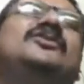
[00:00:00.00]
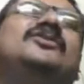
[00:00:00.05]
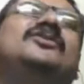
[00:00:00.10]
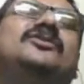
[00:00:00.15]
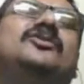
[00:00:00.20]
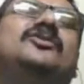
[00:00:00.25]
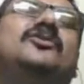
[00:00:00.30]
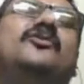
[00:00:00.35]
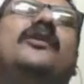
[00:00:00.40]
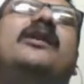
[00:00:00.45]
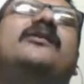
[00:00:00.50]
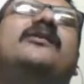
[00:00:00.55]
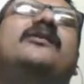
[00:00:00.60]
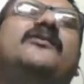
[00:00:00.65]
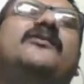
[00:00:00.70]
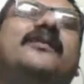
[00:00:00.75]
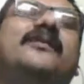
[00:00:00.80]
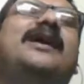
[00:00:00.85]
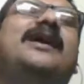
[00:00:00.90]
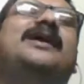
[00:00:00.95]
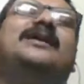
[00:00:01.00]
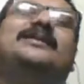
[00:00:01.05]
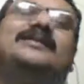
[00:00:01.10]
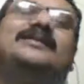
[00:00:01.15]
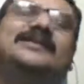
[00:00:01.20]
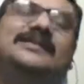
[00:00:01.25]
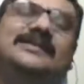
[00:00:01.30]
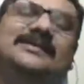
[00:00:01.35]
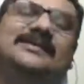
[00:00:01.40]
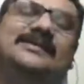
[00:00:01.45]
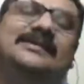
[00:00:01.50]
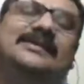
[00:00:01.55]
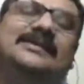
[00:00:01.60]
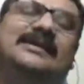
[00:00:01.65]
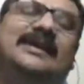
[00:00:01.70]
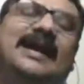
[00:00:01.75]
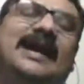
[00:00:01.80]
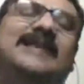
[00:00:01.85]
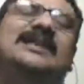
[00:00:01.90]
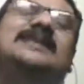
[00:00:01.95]
to run riot,
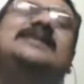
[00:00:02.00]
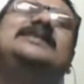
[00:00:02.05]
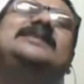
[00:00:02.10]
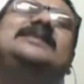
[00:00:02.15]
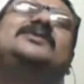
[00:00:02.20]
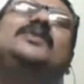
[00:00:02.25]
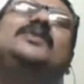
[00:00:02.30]
and it is with